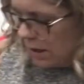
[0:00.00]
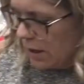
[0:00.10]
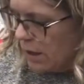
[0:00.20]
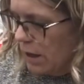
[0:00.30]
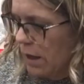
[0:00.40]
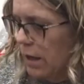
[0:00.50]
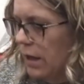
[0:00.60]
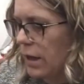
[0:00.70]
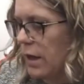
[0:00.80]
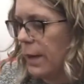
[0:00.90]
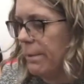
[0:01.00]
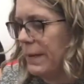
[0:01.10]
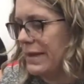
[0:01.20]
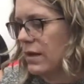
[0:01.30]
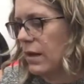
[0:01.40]
Uh,
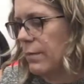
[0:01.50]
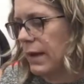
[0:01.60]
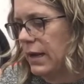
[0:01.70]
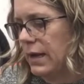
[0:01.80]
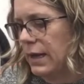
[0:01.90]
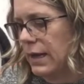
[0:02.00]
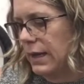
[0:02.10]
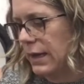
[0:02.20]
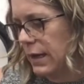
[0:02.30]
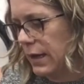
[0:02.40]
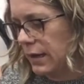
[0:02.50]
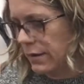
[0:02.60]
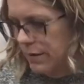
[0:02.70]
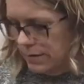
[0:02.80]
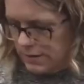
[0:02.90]
Amita, made in Italy.
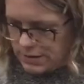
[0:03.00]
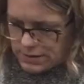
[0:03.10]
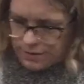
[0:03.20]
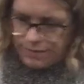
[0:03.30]
This is a